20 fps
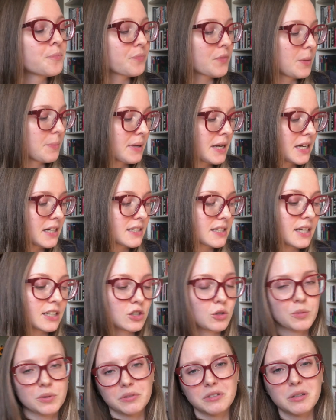because I
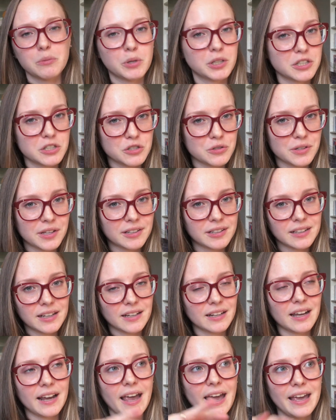don't really want to do that again.
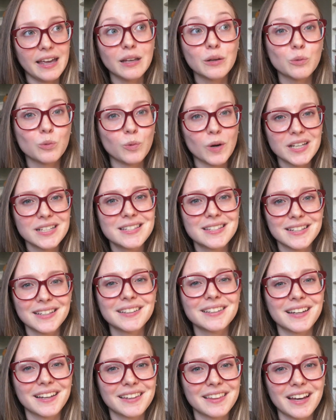I hate wasting
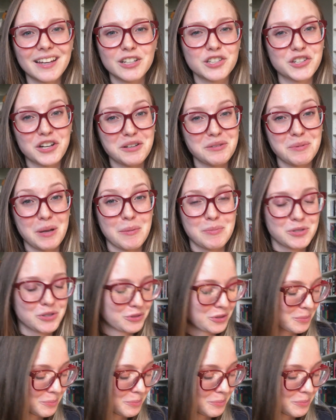like that. It drives me absolutely